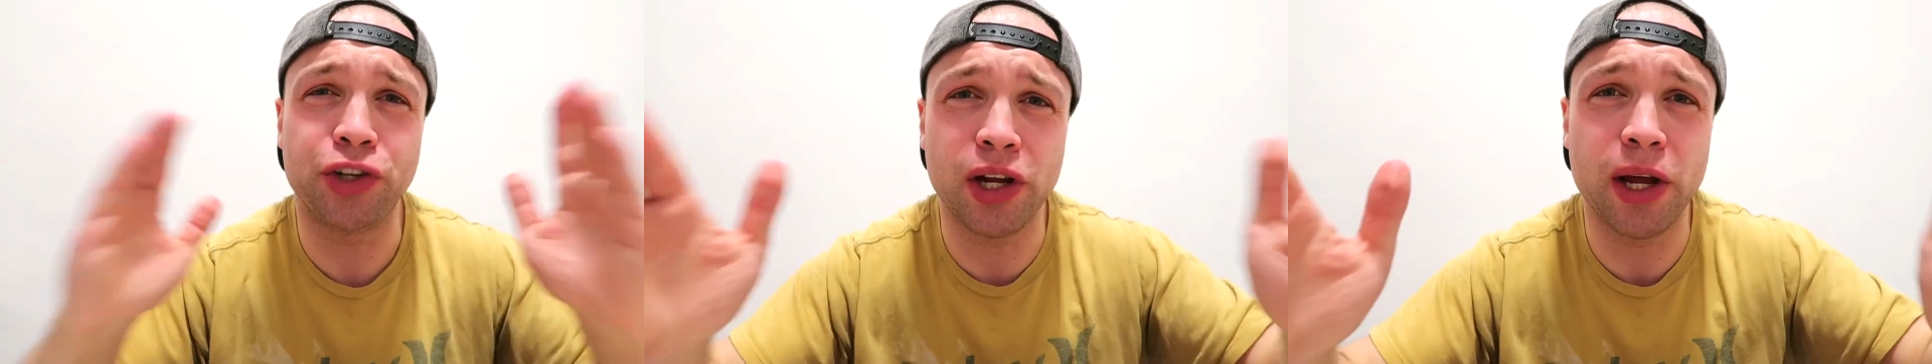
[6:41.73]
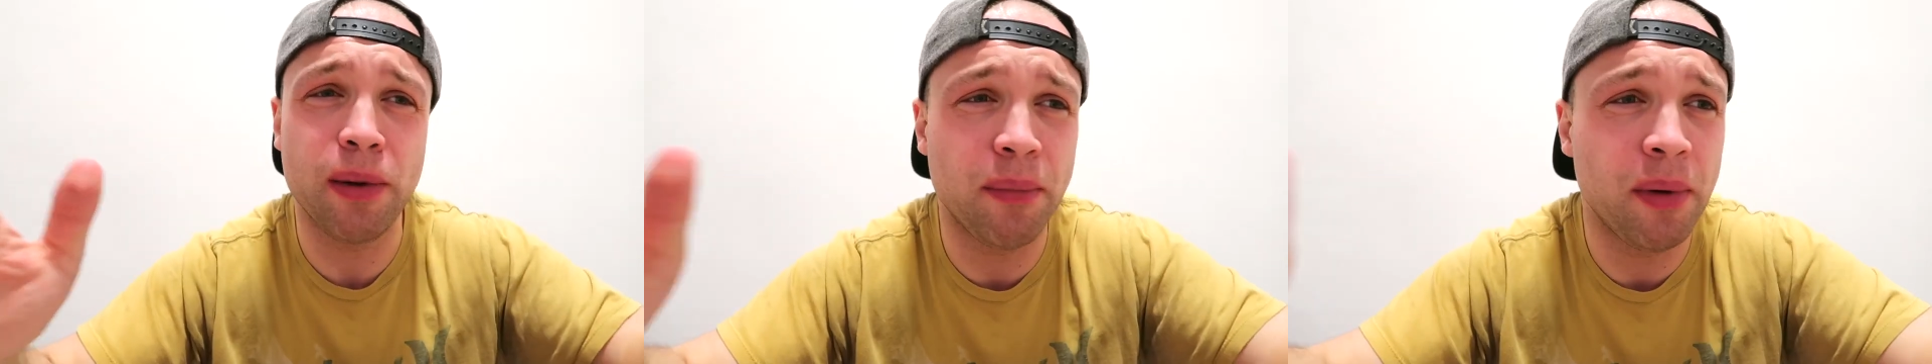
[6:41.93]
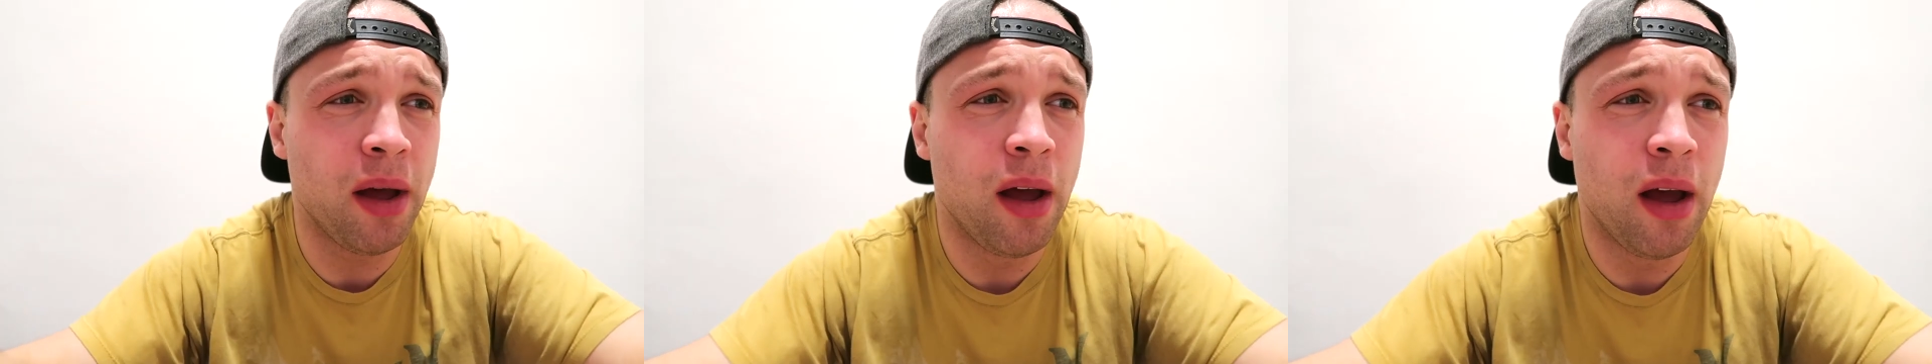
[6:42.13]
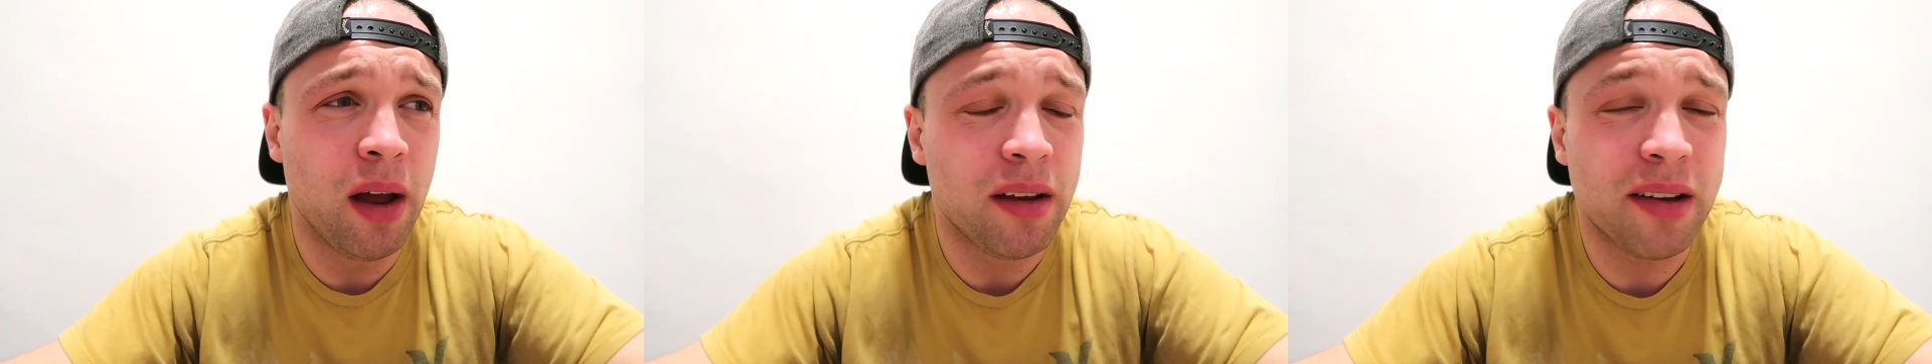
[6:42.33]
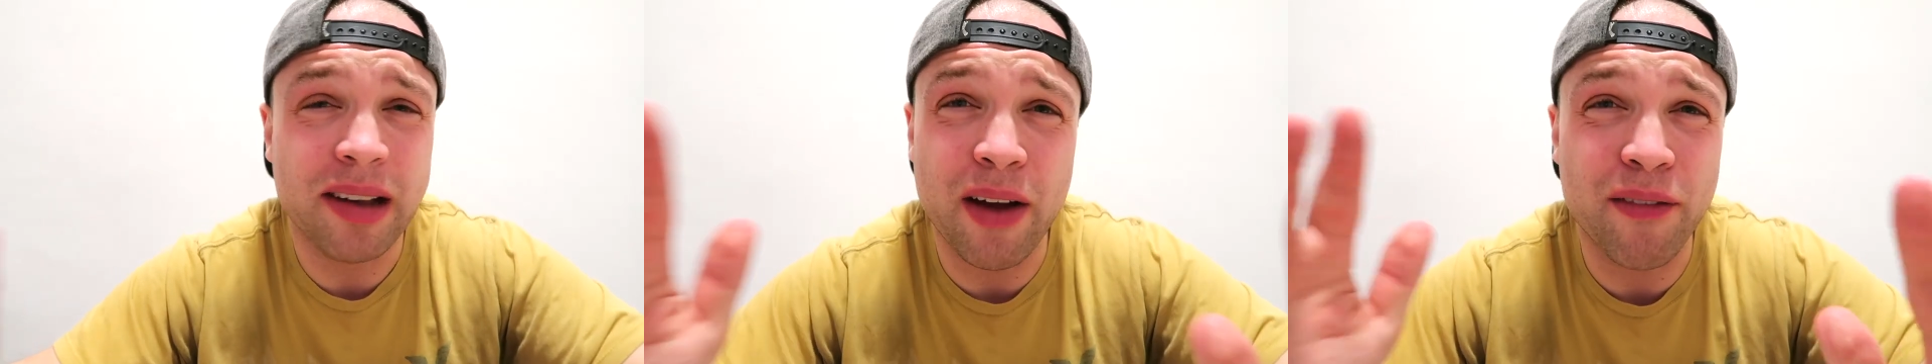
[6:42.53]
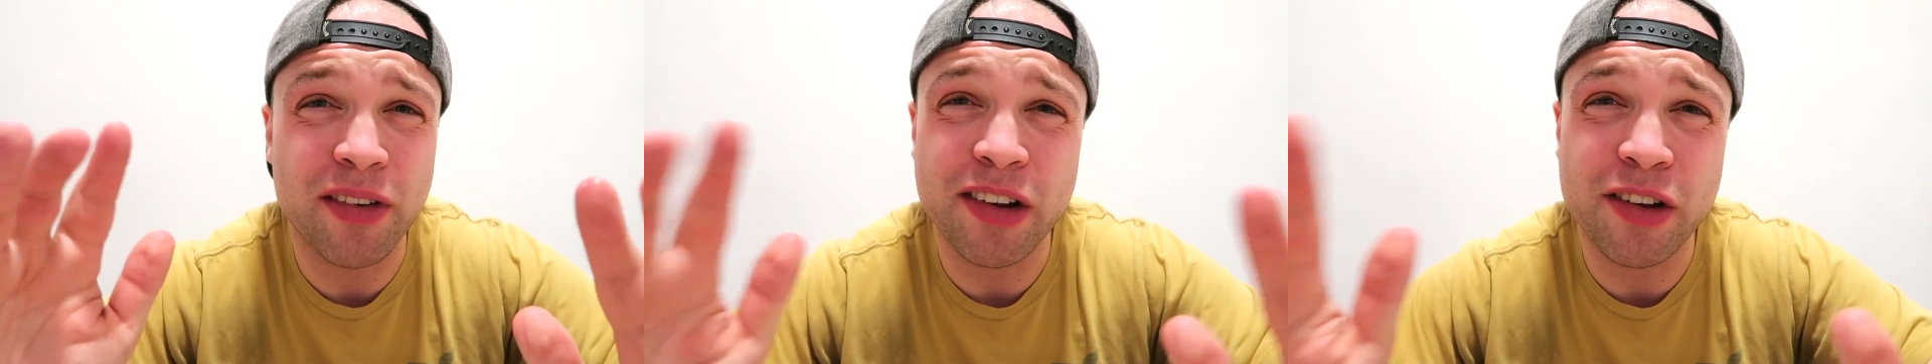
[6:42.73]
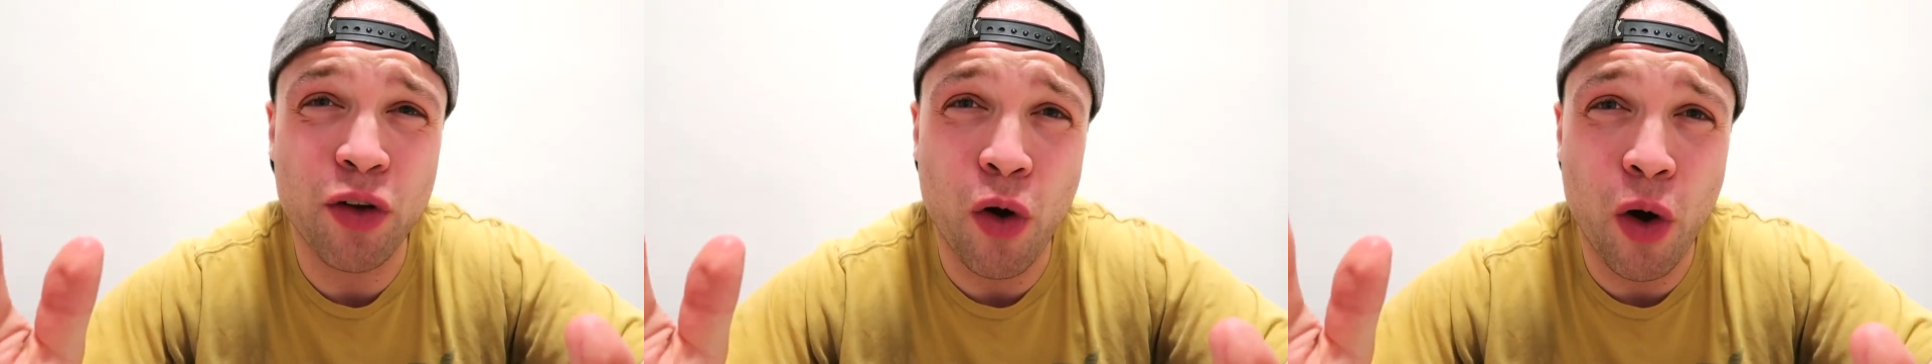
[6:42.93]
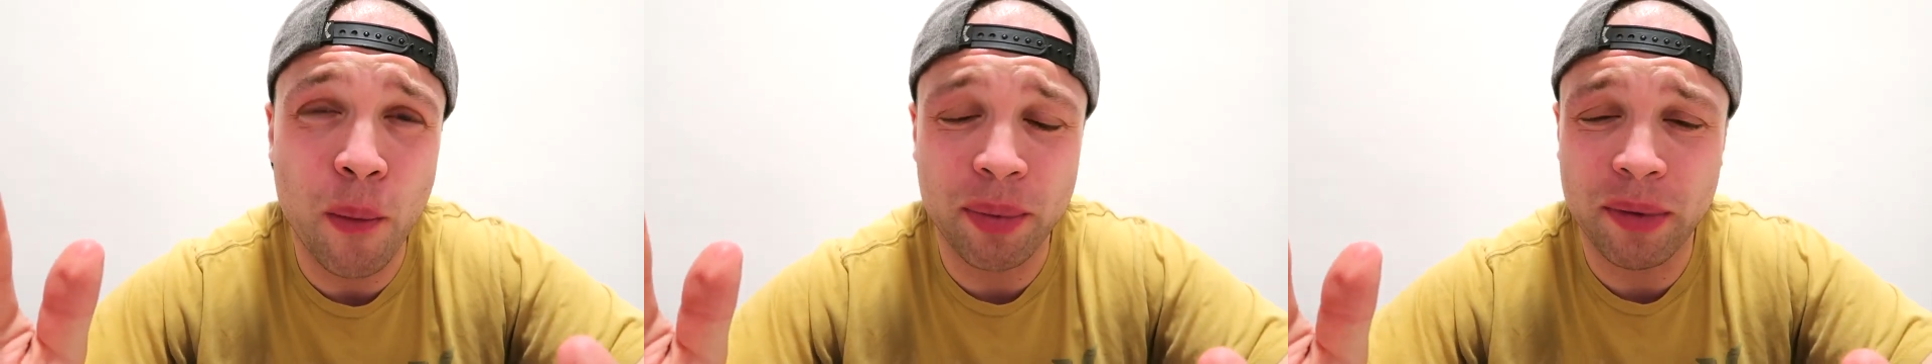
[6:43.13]
gym, just haven't
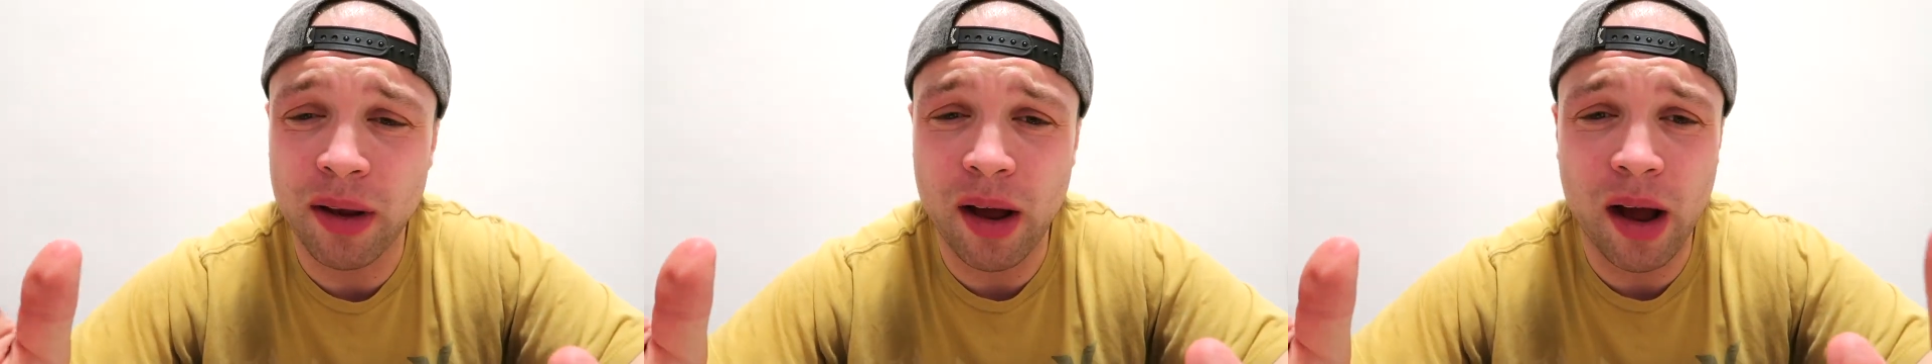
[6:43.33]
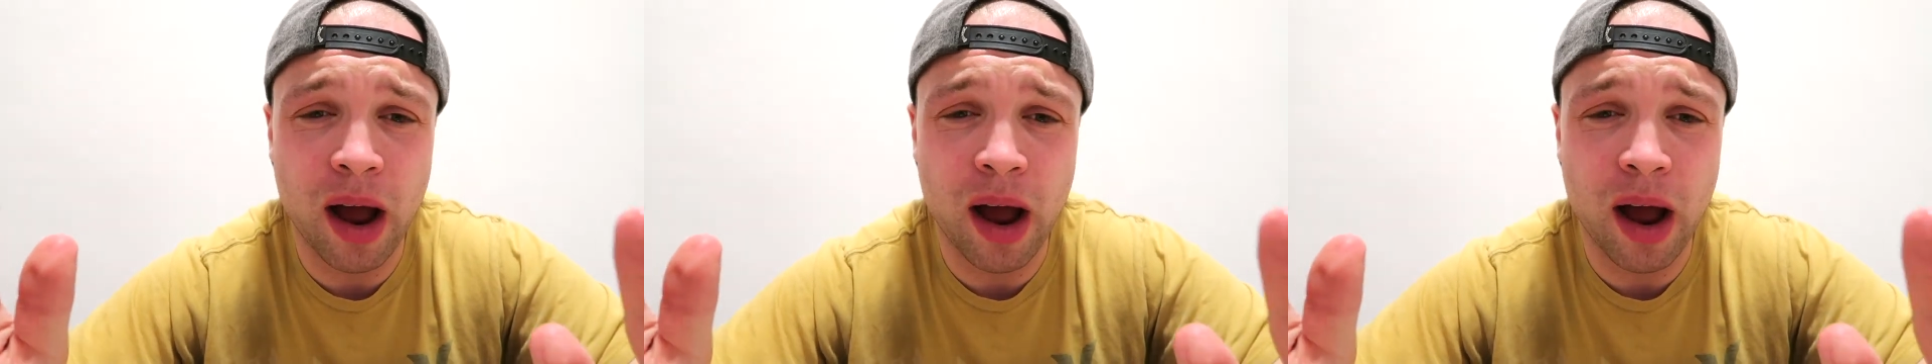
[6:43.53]
stopped.